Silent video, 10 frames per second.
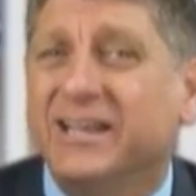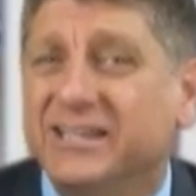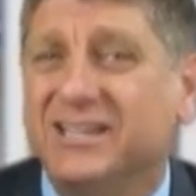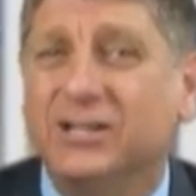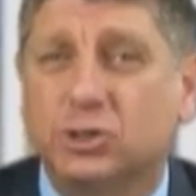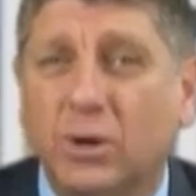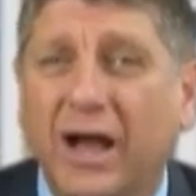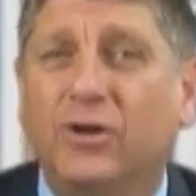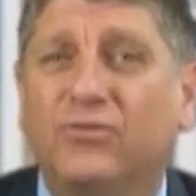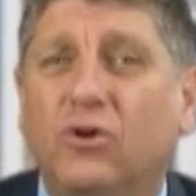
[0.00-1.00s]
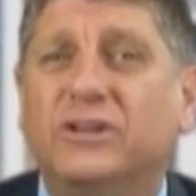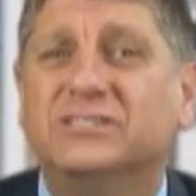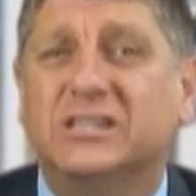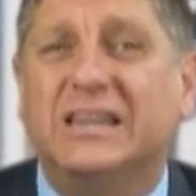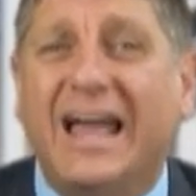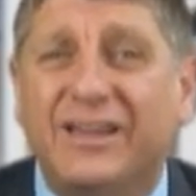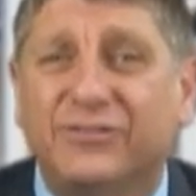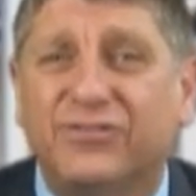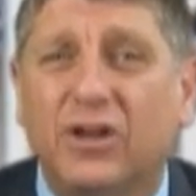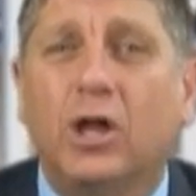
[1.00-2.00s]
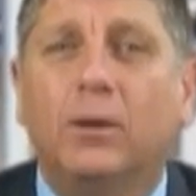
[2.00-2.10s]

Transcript: is on trial for his life.